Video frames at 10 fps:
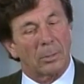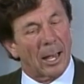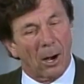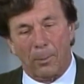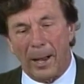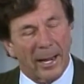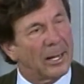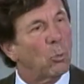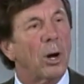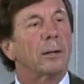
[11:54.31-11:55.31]
help
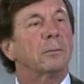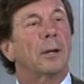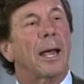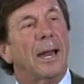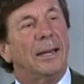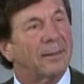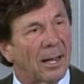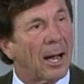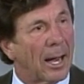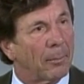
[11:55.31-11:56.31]
anyone,
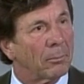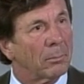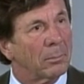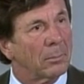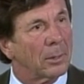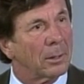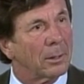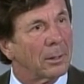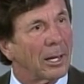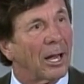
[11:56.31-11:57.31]
anytime,
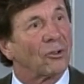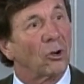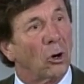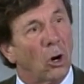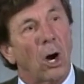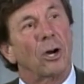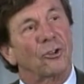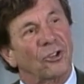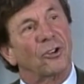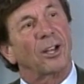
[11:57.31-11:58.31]
as long
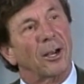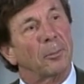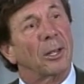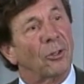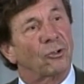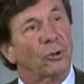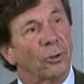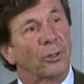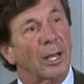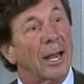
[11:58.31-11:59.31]
as they're telling me the
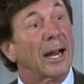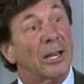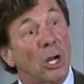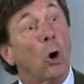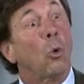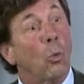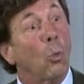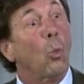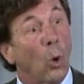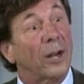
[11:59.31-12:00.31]
truth, and I know
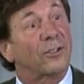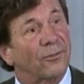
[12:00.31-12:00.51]
what to